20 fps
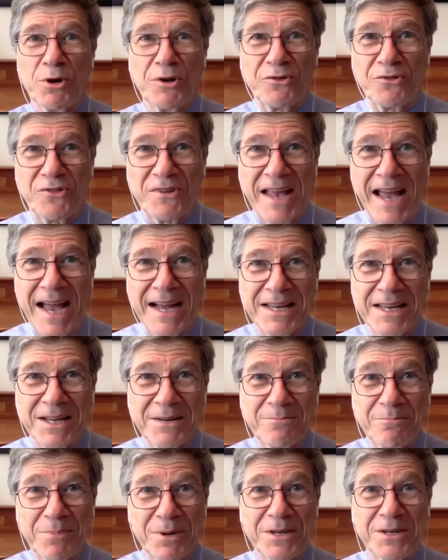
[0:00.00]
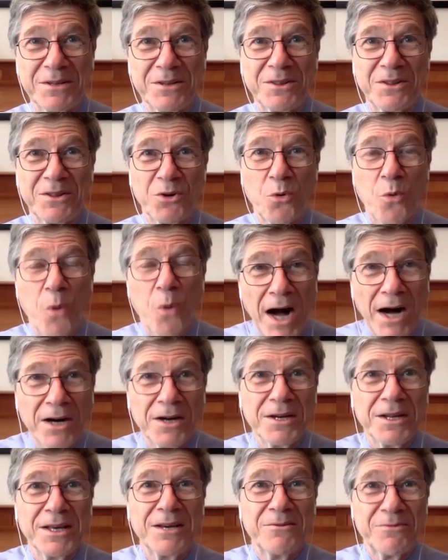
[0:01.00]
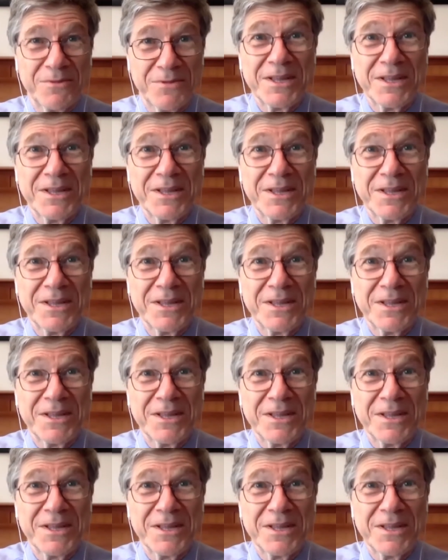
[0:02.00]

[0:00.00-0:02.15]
is stagnant, but the quality of